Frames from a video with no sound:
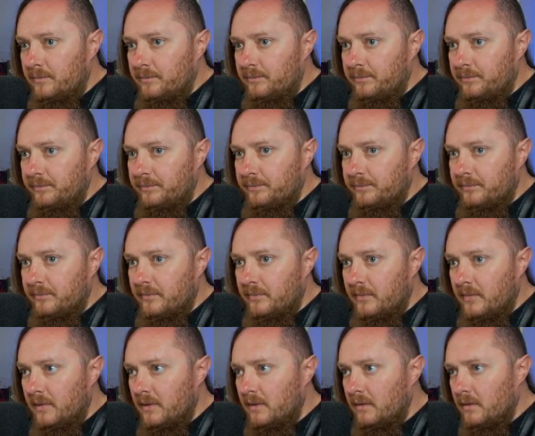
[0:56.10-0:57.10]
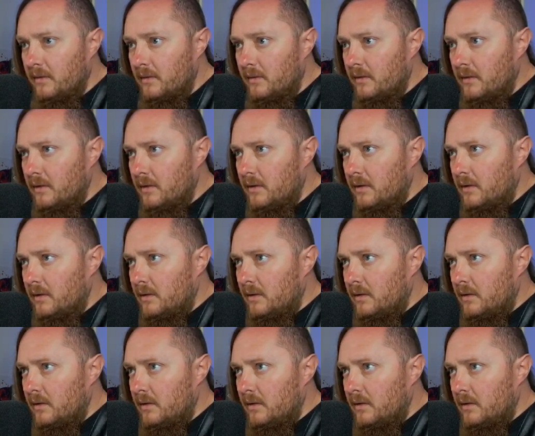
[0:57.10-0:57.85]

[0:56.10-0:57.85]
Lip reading: Nobody speaks.